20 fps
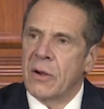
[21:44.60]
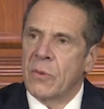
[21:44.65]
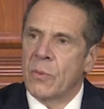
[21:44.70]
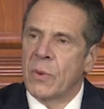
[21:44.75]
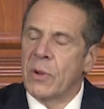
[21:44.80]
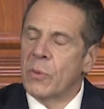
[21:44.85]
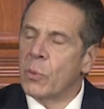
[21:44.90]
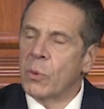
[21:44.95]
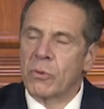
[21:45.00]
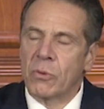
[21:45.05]

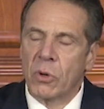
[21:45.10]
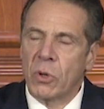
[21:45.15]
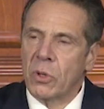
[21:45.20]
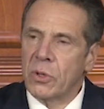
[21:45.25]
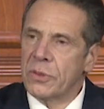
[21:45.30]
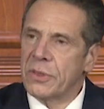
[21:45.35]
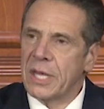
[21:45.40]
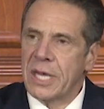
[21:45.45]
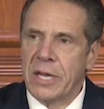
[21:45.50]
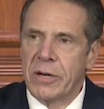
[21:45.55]
We were
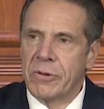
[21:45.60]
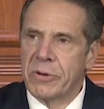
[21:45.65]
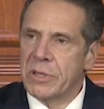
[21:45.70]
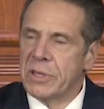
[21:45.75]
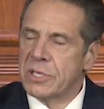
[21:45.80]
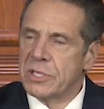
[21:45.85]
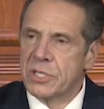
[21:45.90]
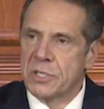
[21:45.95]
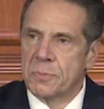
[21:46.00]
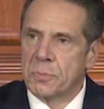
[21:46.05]
all there in
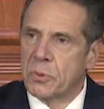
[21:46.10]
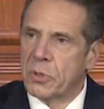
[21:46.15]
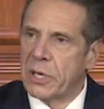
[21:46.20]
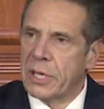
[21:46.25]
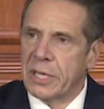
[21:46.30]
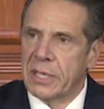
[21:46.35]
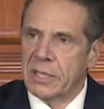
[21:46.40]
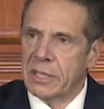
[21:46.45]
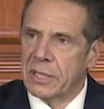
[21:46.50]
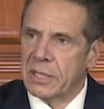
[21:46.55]
the
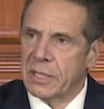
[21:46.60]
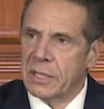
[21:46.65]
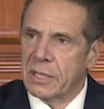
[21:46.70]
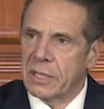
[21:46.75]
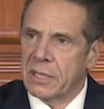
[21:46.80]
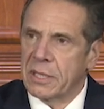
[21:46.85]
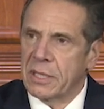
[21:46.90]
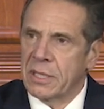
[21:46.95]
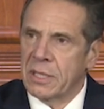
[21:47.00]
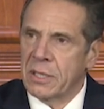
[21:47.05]
spring
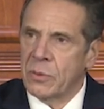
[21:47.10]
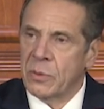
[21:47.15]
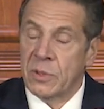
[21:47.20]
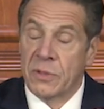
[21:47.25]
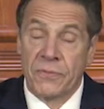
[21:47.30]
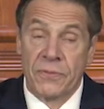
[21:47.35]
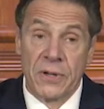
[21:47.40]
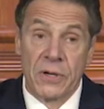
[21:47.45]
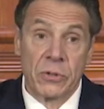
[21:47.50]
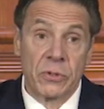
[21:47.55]
when
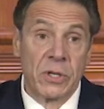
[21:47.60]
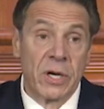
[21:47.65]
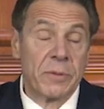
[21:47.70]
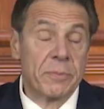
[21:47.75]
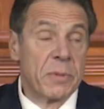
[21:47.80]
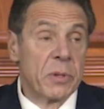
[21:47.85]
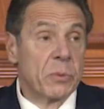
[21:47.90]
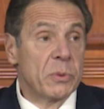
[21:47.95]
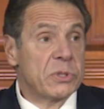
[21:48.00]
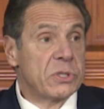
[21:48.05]
the federal
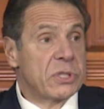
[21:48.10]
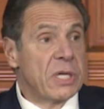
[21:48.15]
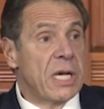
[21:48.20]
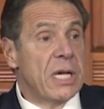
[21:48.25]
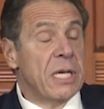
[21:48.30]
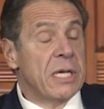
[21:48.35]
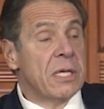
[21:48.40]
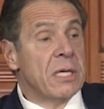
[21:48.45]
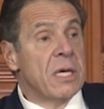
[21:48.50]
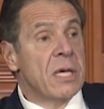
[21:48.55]
government was
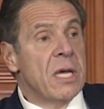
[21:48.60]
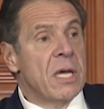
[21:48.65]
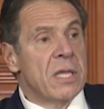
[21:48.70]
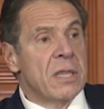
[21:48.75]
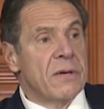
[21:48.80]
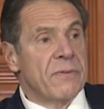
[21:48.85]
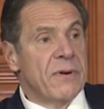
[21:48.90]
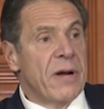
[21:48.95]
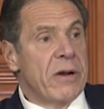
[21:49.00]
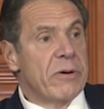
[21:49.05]
saying,
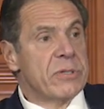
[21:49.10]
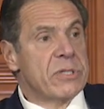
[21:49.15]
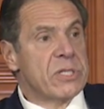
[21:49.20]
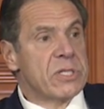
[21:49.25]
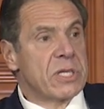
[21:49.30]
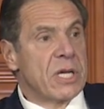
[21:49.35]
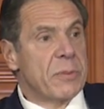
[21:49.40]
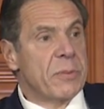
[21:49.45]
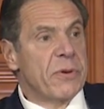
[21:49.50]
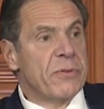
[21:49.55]
the virus
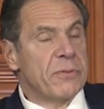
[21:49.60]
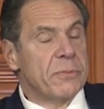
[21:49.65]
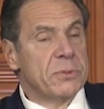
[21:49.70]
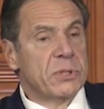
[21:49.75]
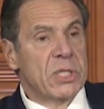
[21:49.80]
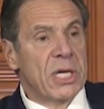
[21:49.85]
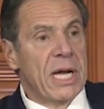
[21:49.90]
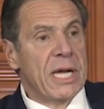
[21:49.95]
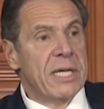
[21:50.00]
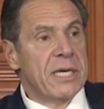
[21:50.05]
is coming from
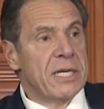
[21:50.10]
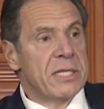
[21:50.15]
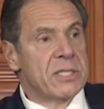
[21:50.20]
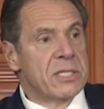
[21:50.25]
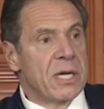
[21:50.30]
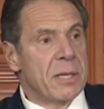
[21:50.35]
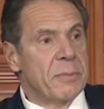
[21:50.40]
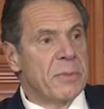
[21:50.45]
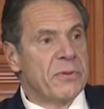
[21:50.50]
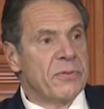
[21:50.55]
China. It's
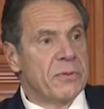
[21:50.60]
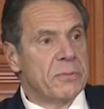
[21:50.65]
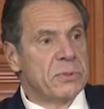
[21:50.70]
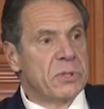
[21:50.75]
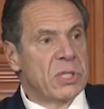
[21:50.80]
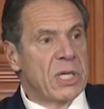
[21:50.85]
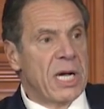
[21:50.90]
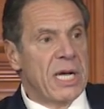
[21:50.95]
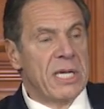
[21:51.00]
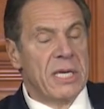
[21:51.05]
coming from
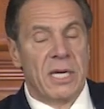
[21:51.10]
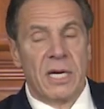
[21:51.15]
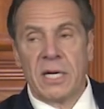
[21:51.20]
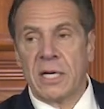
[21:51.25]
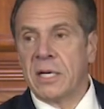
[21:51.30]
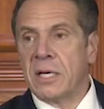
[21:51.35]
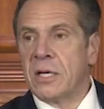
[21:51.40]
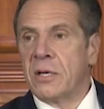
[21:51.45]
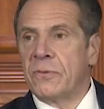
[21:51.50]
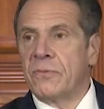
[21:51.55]

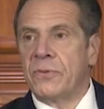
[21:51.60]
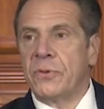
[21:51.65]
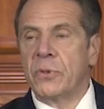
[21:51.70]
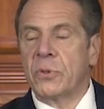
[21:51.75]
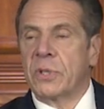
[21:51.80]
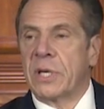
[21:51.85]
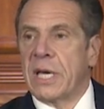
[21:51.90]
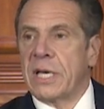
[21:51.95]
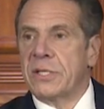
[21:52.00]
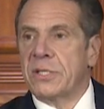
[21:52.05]
China.
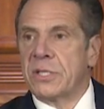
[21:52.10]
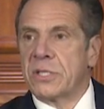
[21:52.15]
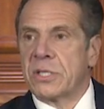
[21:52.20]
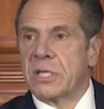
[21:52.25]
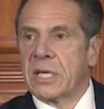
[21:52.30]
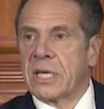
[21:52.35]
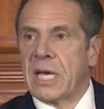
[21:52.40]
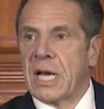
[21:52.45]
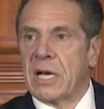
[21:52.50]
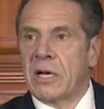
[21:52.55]
Few cases
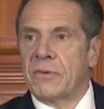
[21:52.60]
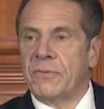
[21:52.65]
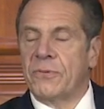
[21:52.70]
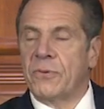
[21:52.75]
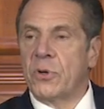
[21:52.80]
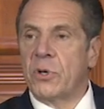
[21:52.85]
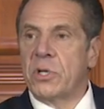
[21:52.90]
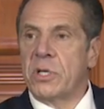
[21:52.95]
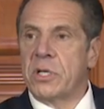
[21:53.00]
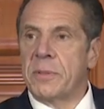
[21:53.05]
in
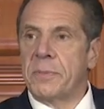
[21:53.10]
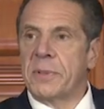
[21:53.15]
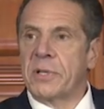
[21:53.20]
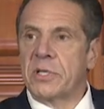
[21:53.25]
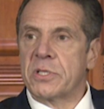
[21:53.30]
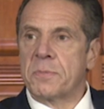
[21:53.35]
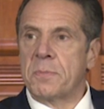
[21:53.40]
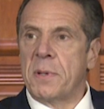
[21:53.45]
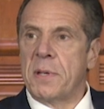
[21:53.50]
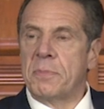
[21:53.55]
California
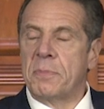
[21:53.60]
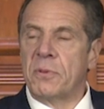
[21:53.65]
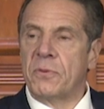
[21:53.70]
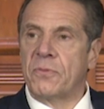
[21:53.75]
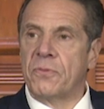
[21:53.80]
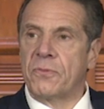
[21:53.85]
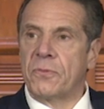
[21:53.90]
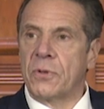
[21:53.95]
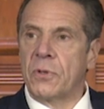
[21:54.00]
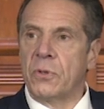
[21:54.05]
because people
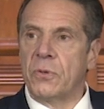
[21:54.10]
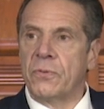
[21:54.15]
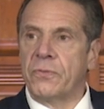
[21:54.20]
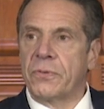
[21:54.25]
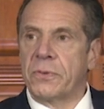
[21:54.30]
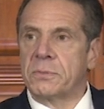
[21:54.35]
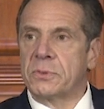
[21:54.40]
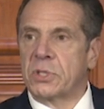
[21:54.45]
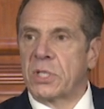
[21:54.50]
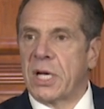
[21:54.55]
flew
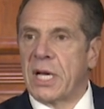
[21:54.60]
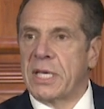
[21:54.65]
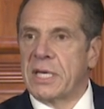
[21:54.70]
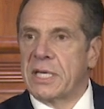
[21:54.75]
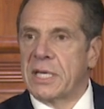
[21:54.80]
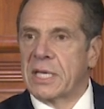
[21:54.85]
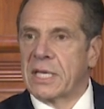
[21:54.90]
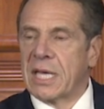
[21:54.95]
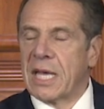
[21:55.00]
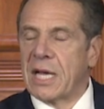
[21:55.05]
from
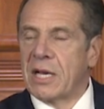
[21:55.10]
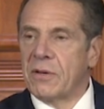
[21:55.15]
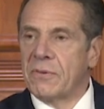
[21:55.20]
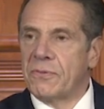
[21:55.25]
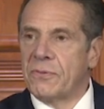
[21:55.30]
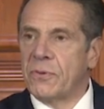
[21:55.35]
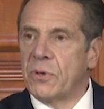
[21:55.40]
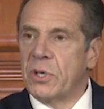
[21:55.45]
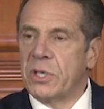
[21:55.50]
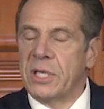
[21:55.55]
China to
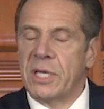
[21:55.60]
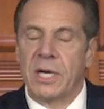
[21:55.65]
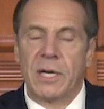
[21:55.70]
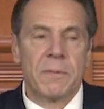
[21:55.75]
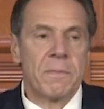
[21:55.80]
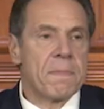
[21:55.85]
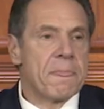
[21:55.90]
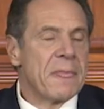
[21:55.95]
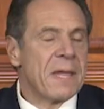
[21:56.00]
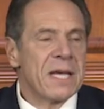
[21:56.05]
California.
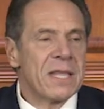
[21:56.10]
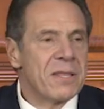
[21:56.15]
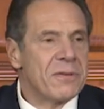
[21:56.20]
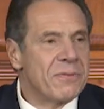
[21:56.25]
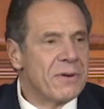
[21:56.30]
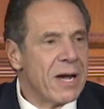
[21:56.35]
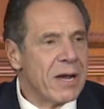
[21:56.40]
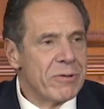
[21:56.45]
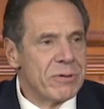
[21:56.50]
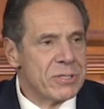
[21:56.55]
The
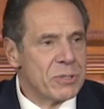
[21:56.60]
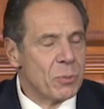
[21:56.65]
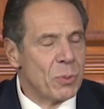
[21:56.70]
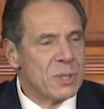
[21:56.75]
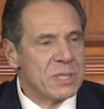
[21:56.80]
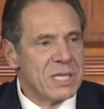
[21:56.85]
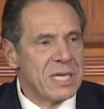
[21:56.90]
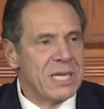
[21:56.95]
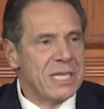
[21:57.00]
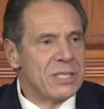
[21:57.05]
virus
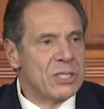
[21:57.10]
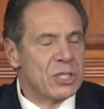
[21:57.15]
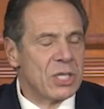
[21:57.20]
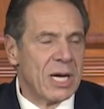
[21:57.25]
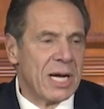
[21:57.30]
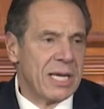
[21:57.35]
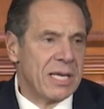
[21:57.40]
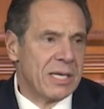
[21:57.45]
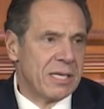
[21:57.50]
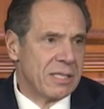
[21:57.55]
wasn't in
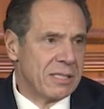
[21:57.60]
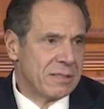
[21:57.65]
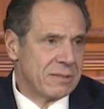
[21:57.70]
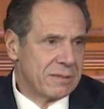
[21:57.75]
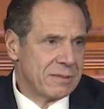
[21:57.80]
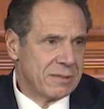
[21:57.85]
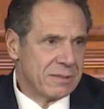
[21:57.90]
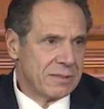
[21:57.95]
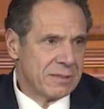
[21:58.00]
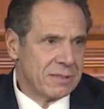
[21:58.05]
China.
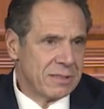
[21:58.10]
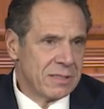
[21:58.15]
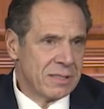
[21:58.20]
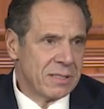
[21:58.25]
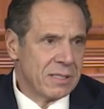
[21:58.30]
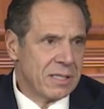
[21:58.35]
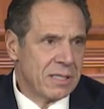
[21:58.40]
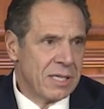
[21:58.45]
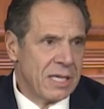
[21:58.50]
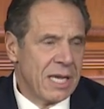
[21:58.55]

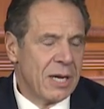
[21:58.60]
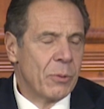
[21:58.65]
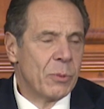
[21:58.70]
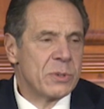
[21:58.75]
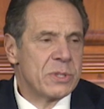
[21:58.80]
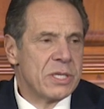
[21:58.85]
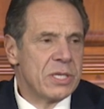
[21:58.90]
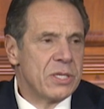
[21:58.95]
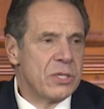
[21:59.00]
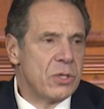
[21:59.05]
It
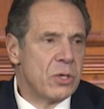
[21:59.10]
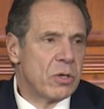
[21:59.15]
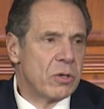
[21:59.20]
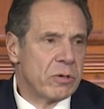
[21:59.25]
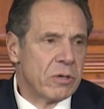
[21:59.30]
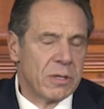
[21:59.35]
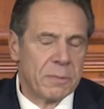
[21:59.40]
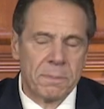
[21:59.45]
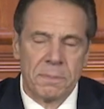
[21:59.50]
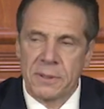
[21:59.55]
was in
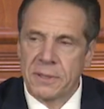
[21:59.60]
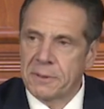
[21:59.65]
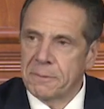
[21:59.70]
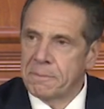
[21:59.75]
Europe.